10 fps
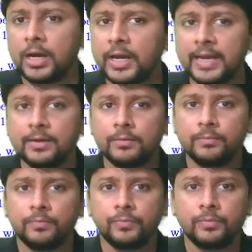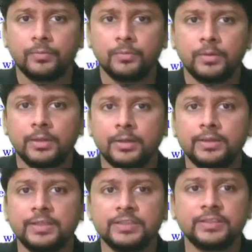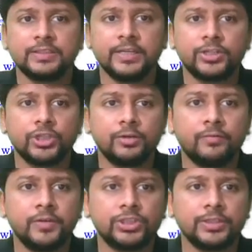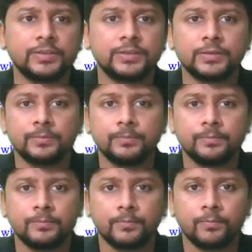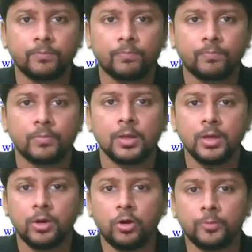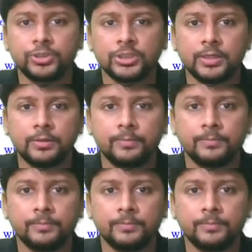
Again, this is a section which is optional.